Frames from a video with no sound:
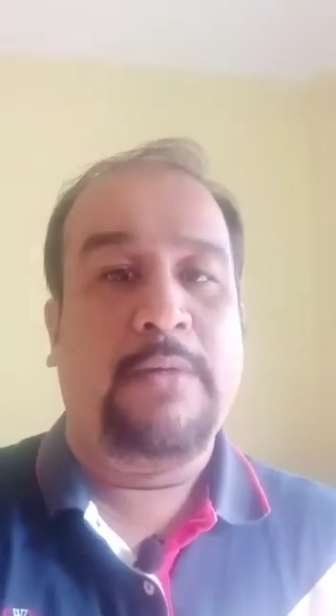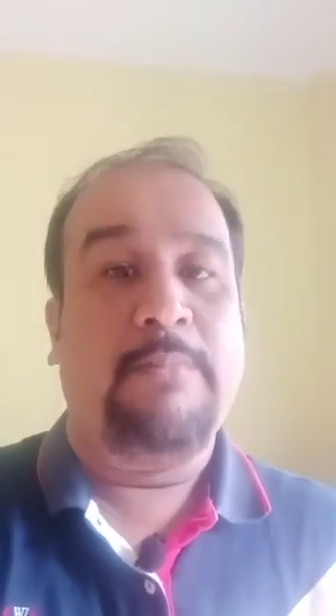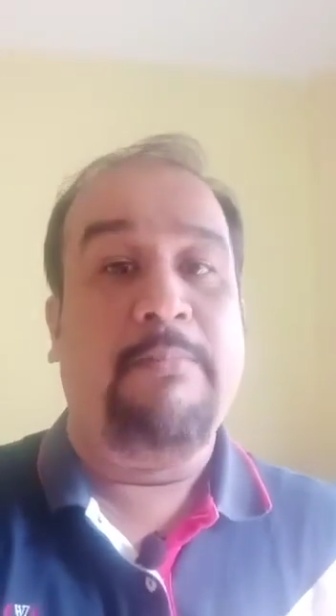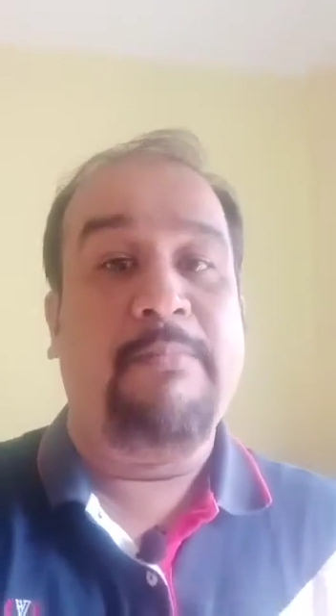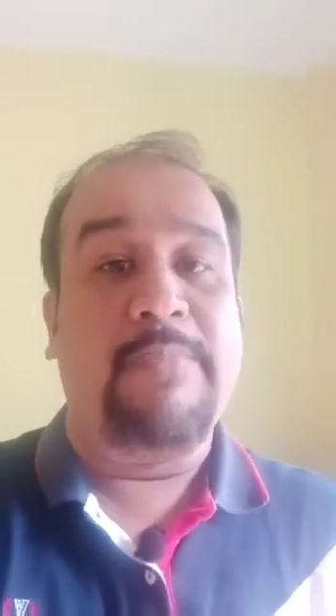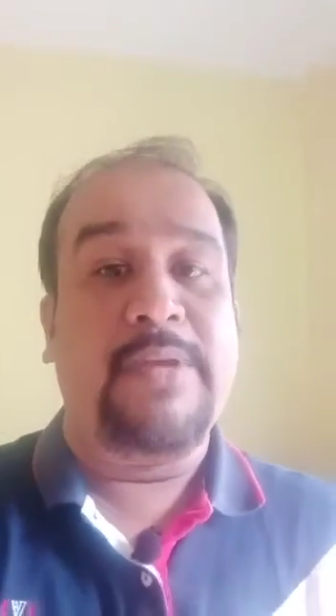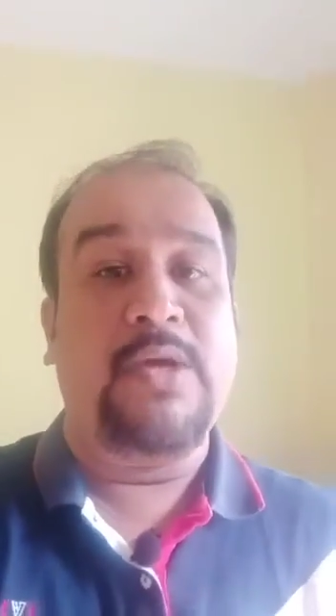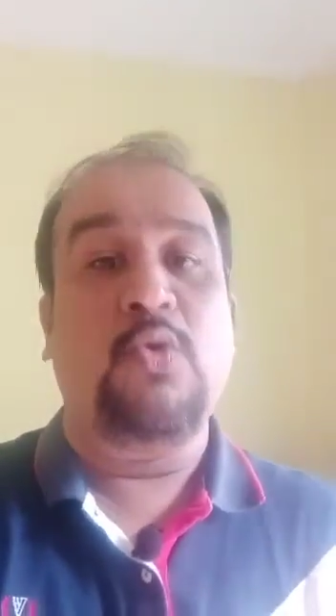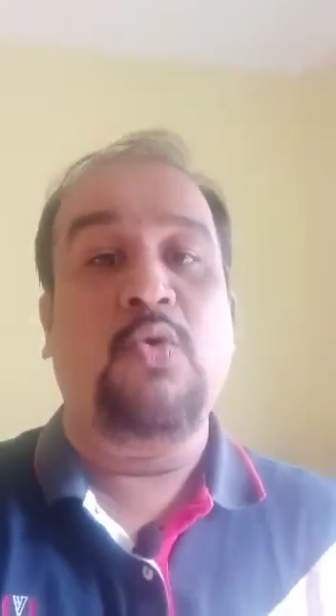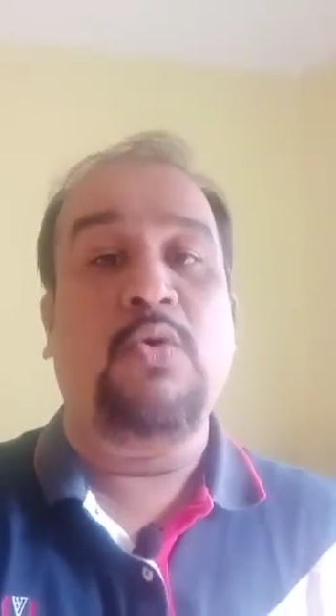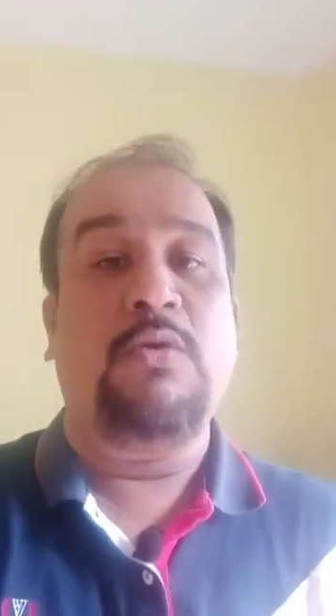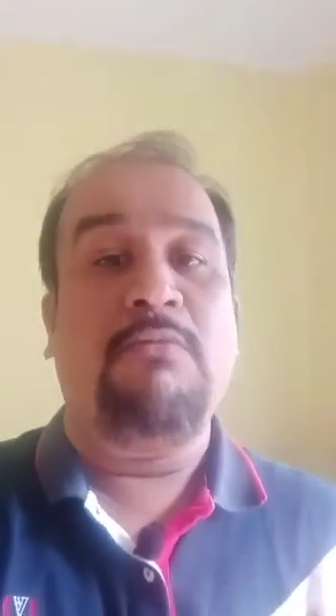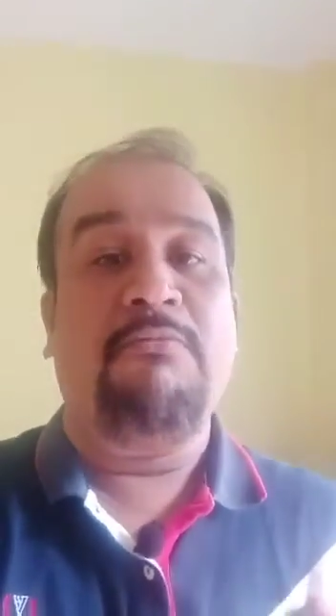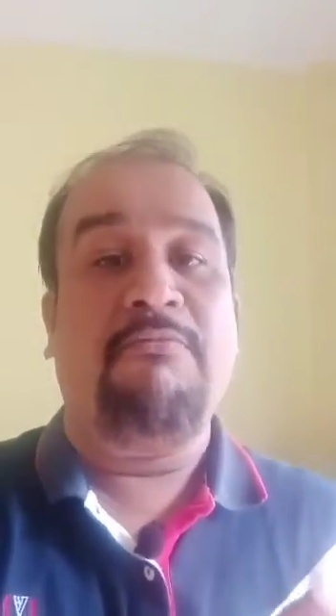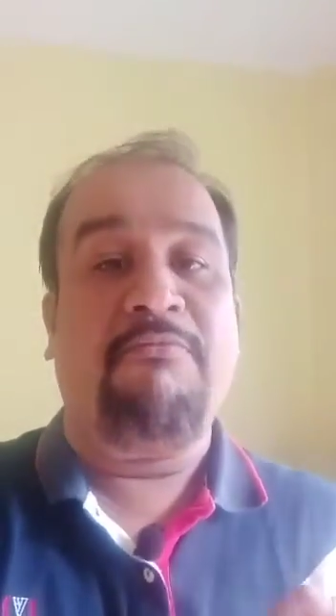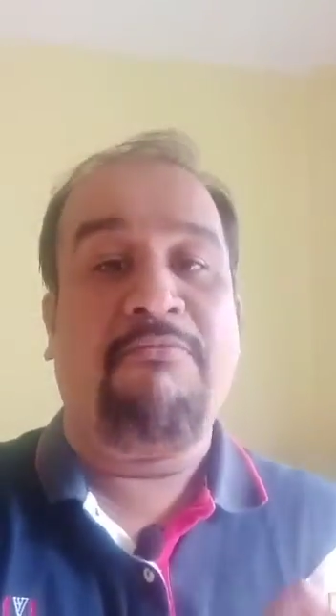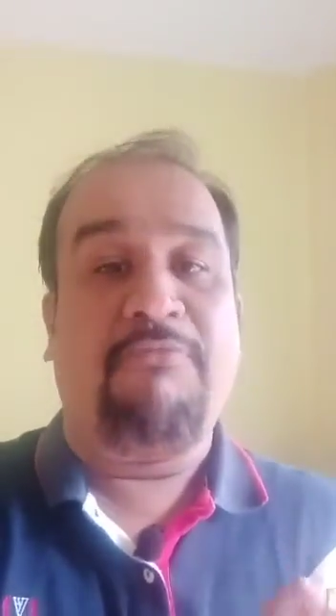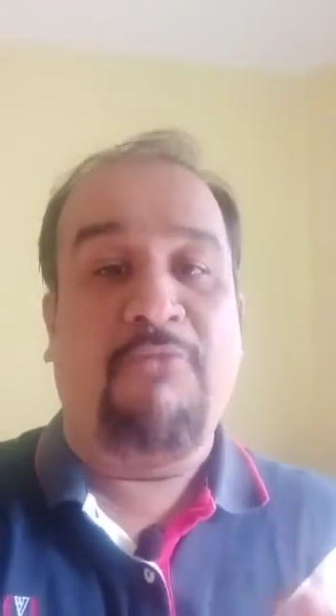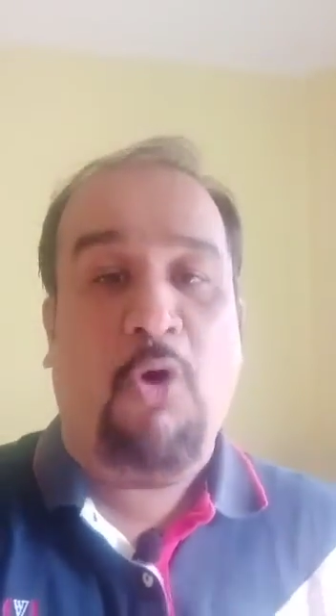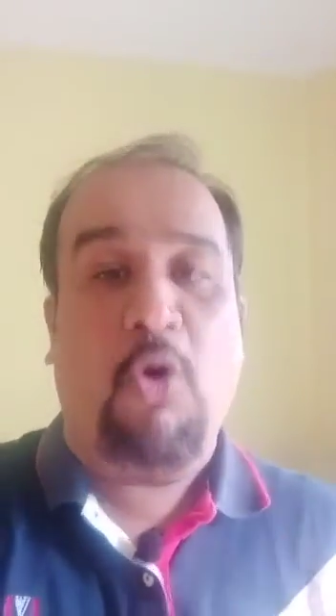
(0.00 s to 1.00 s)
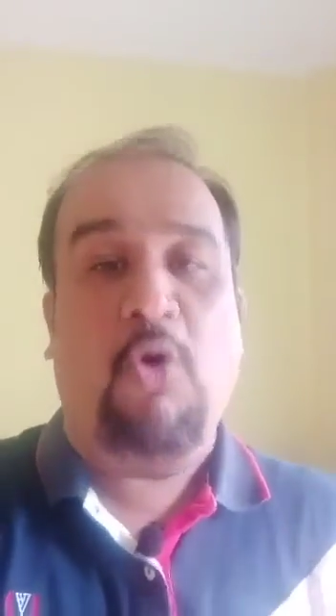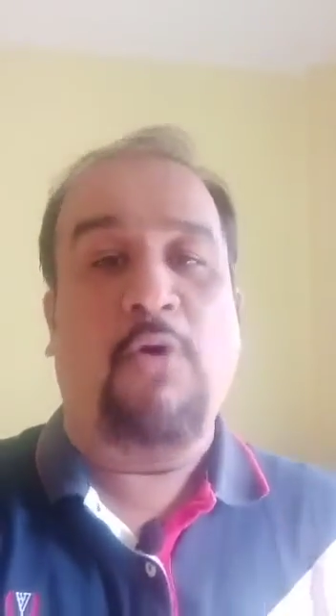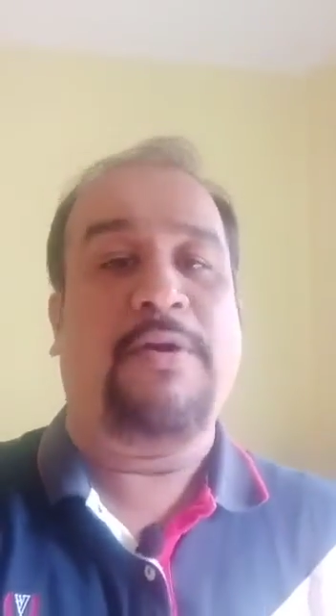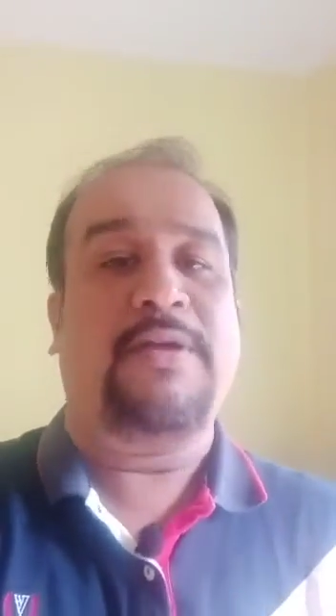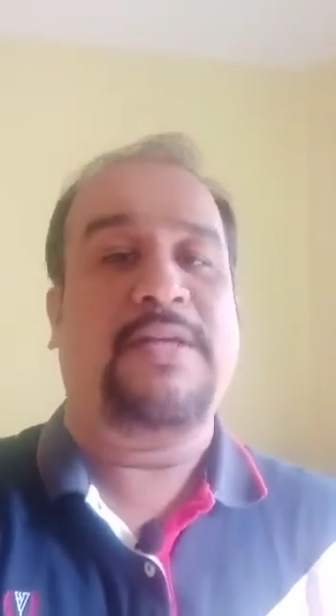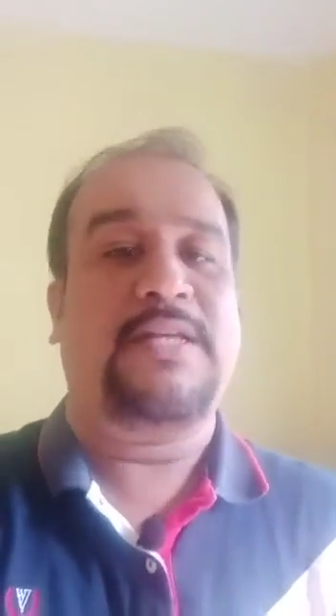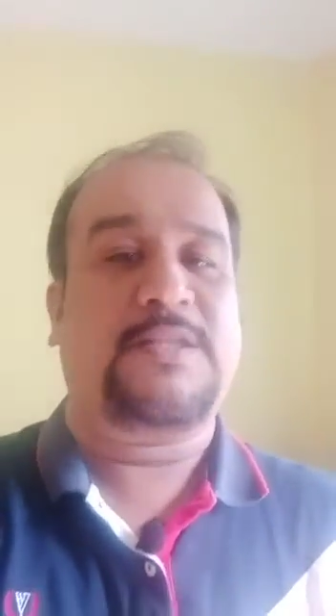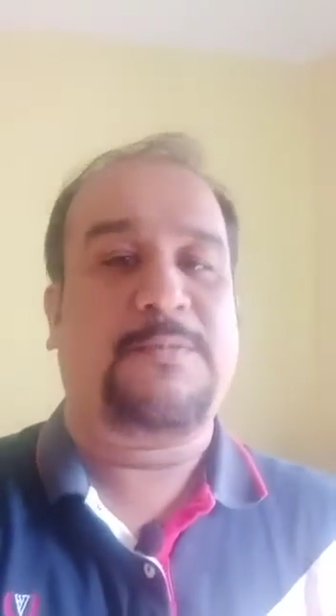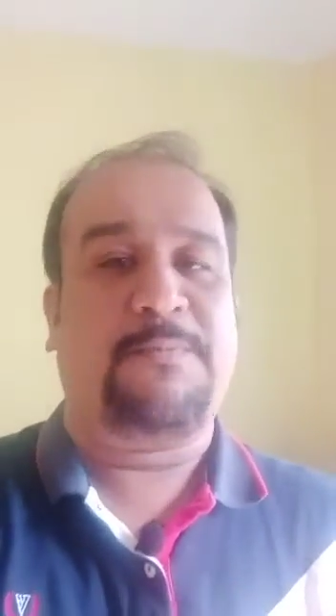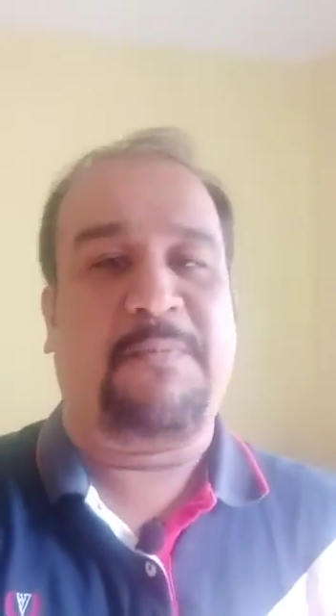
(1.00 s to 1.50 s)
Mule
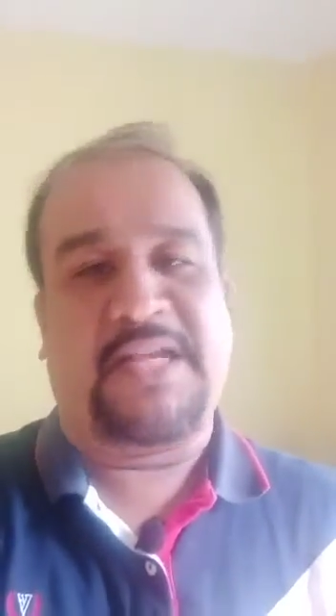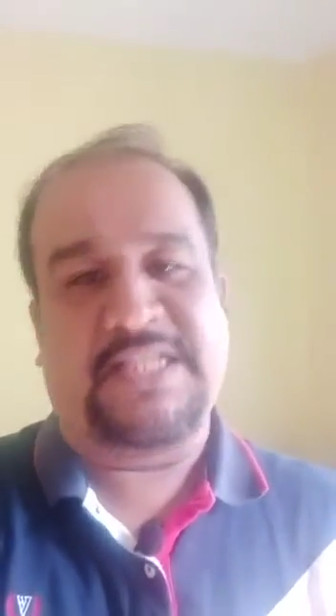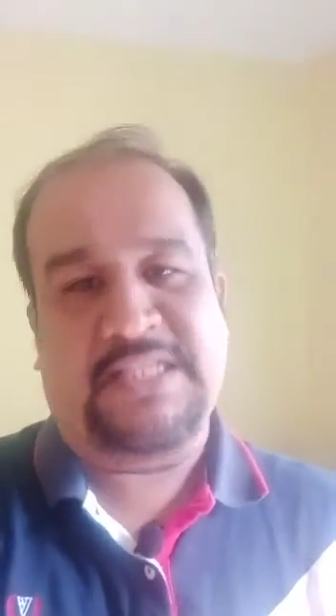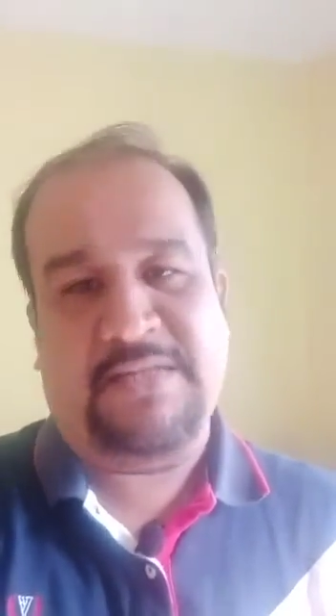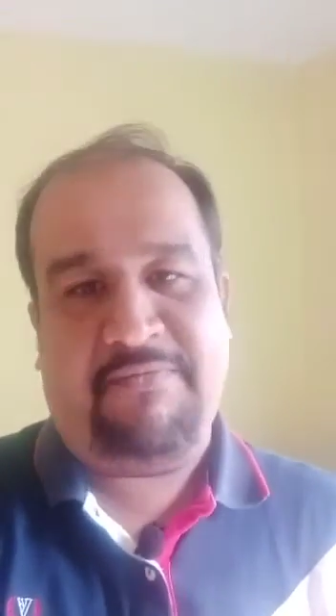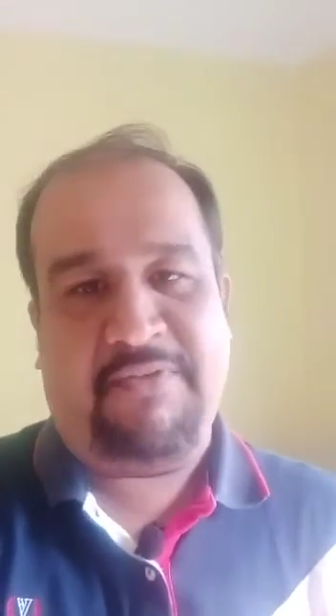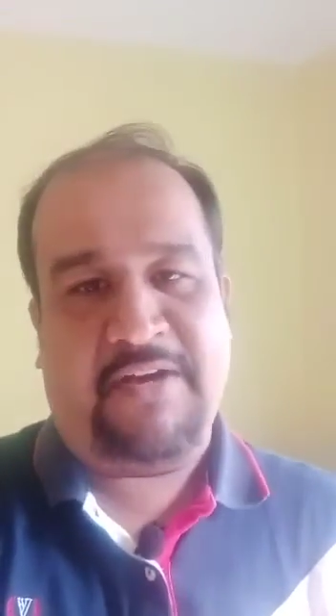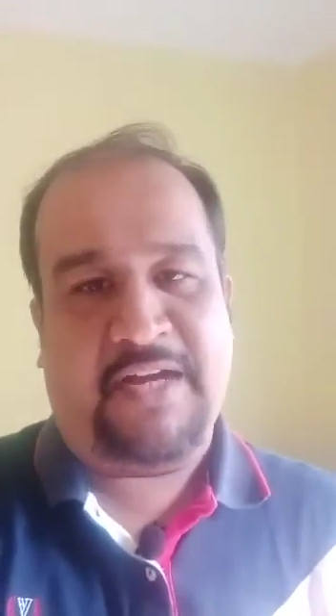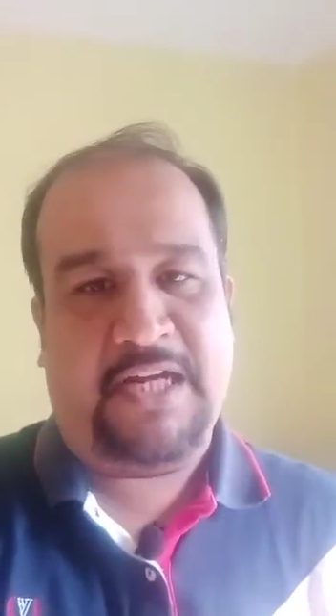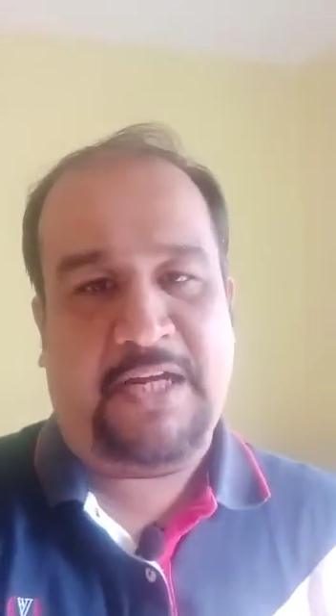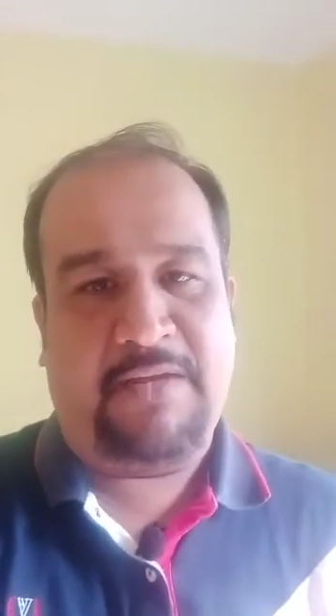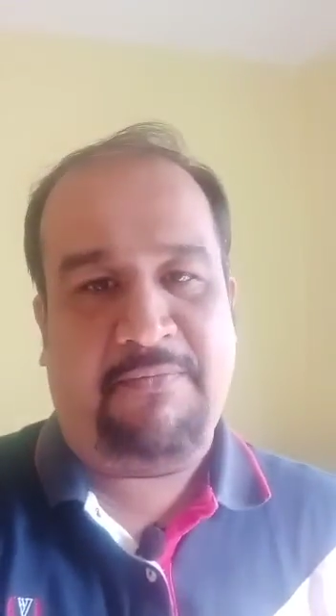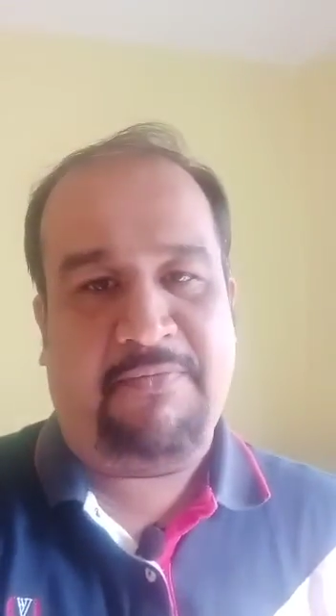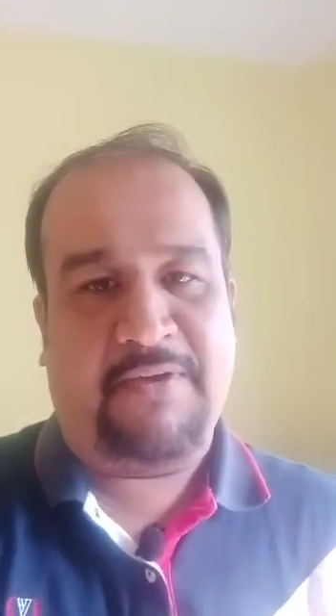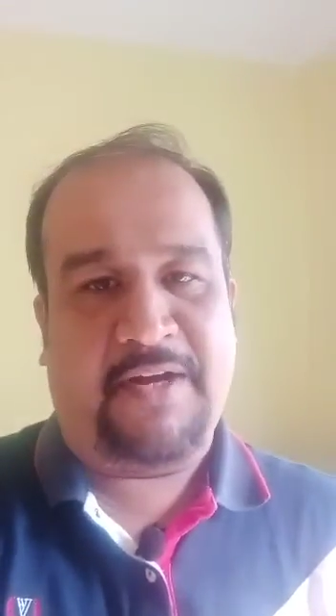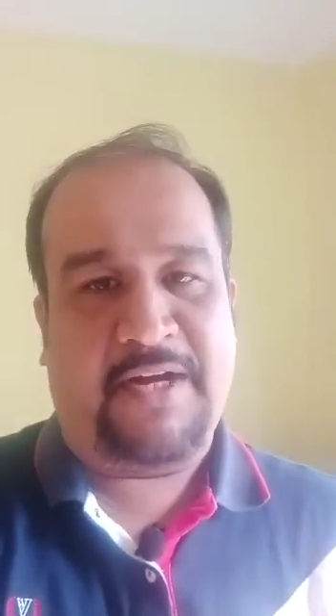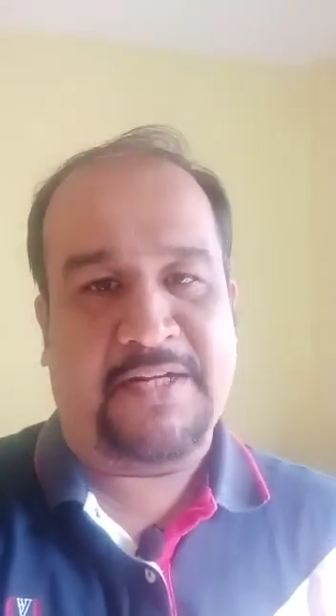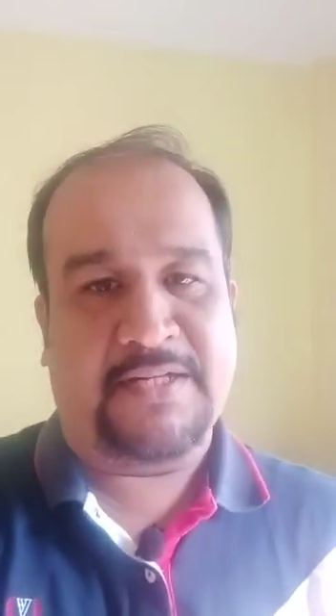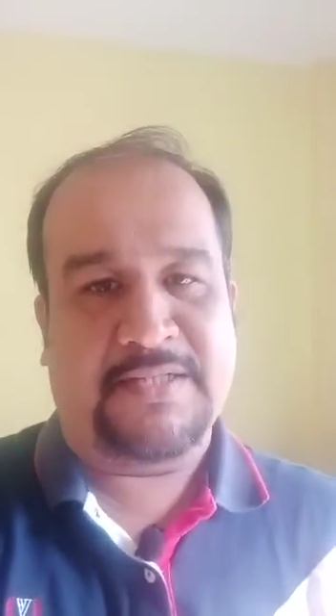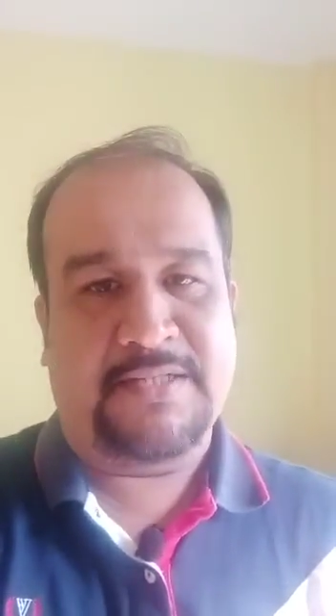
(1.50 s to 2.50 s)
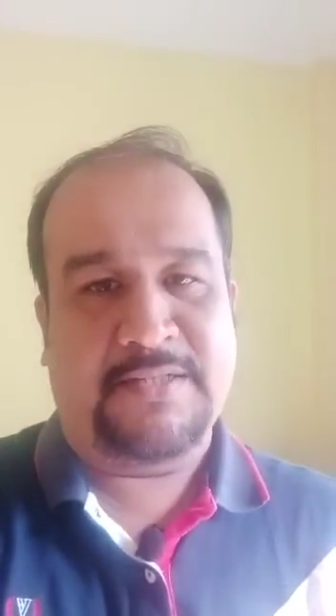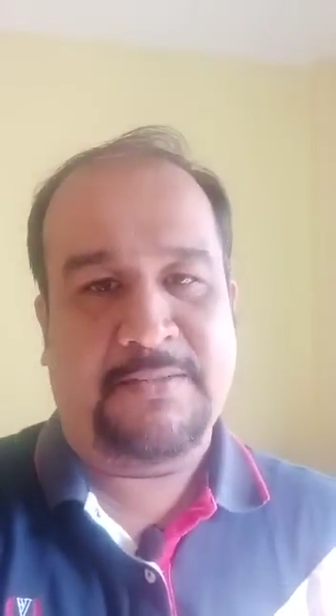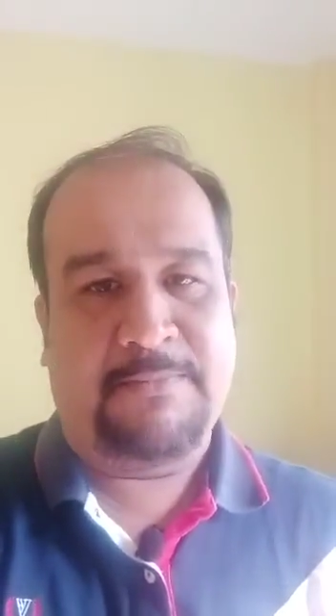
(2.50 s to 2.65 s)
4 specifically, friends.